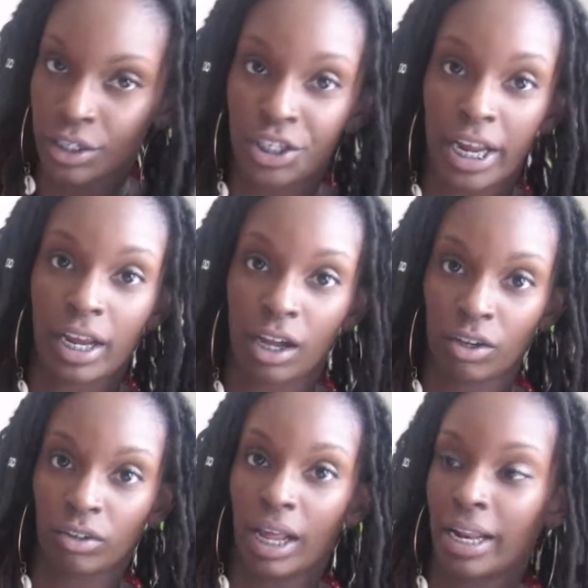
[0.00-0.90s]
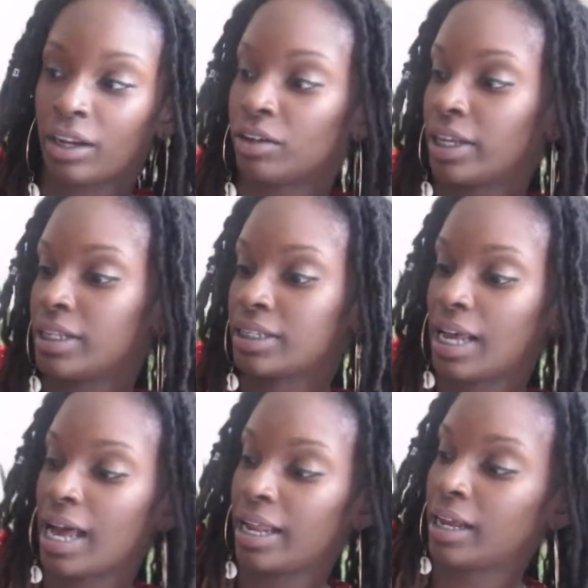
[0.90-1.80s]
jade color lining on the
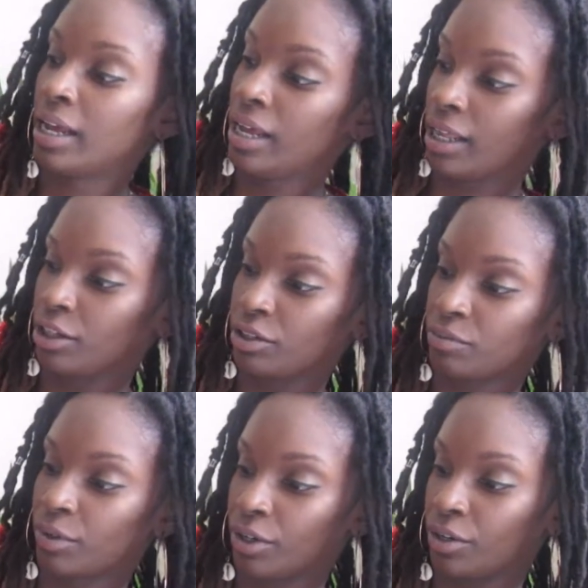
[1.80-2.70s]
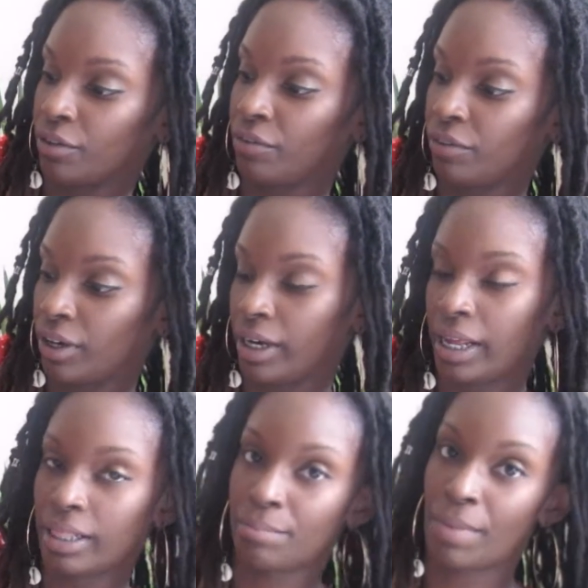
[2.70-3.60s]
inside. And there's one on the front
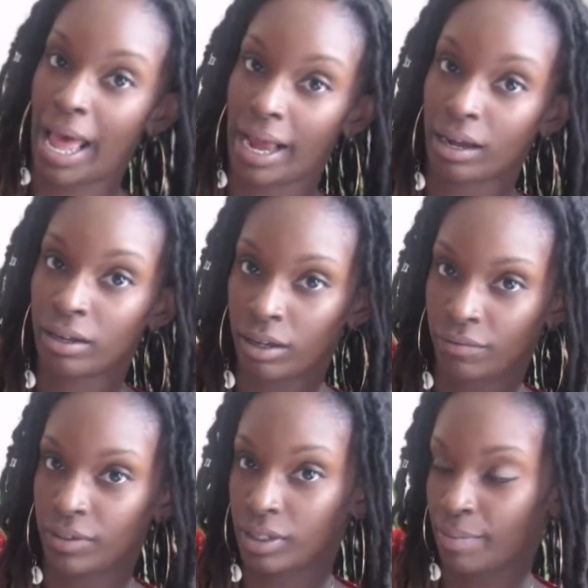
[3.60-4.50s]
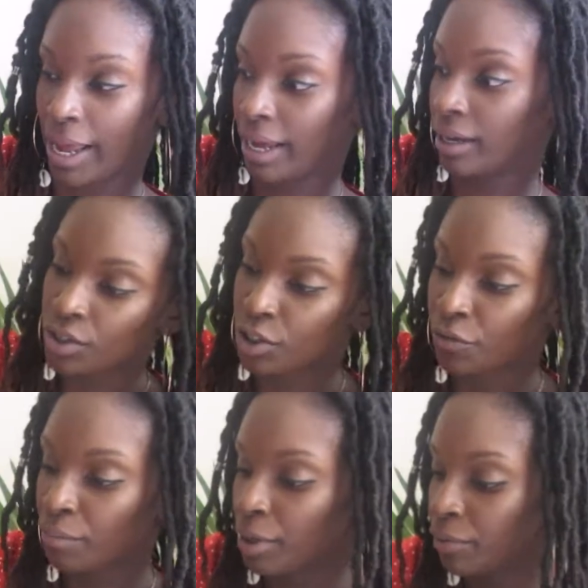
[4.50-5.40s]
and the back of this bag. So
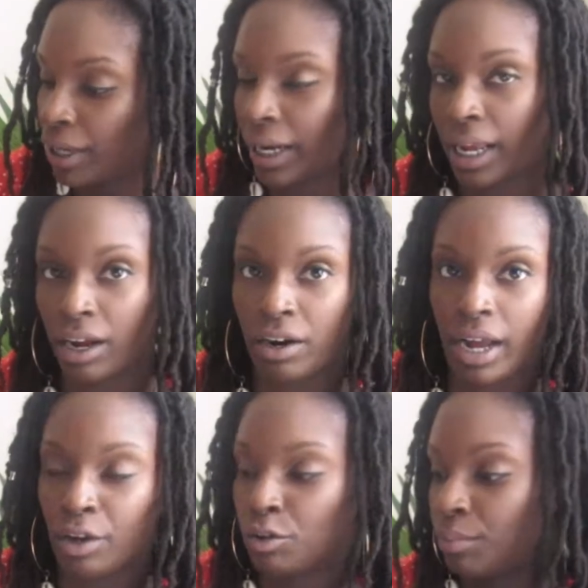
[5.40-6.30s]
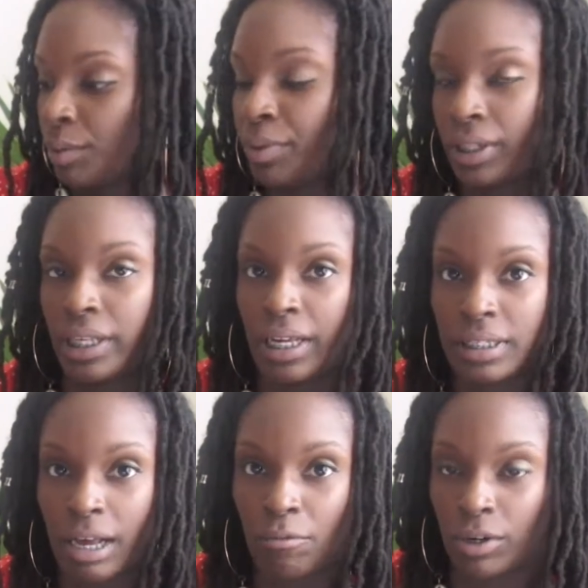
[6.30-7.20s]
for me, when I carry, I normally put
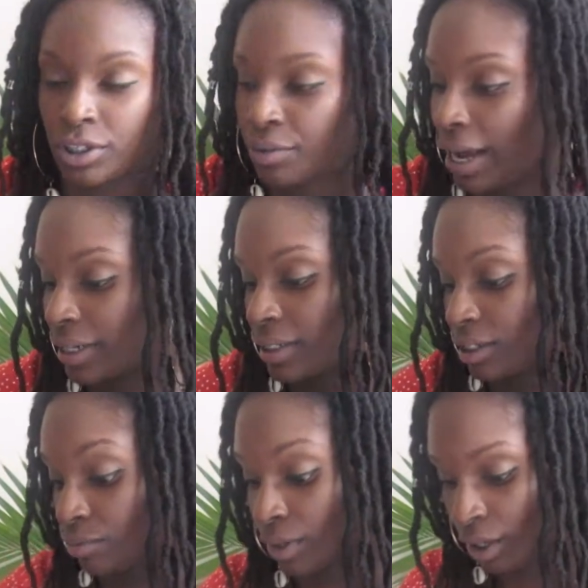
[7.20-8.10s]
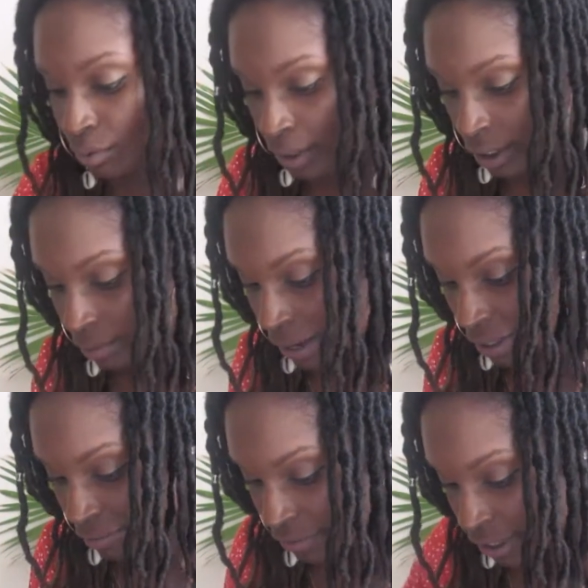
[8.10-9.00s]
things I want to access really quickly right
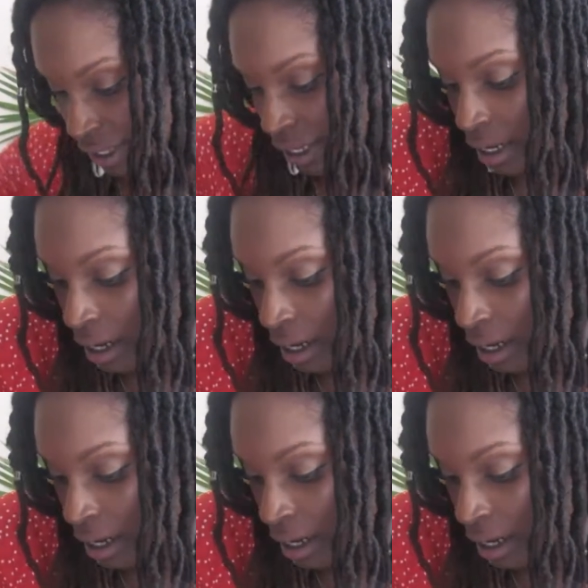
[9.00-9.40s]
in the front.